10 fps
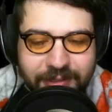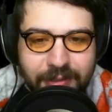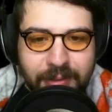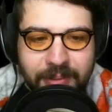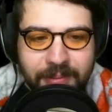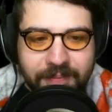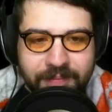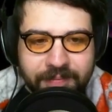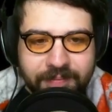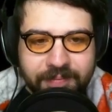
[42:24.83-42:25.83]

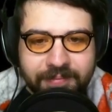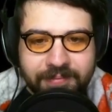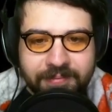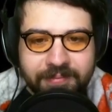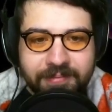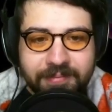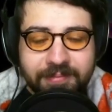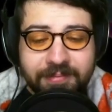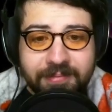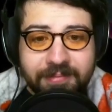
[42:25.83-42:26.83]

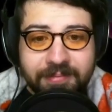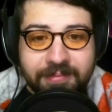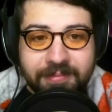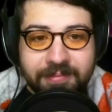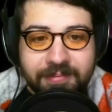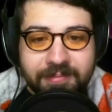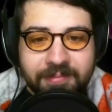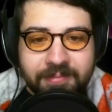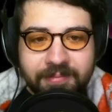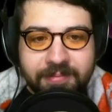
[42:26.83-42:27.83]

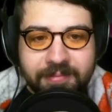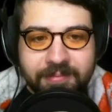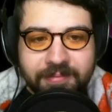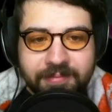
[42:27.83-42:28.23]
(silence)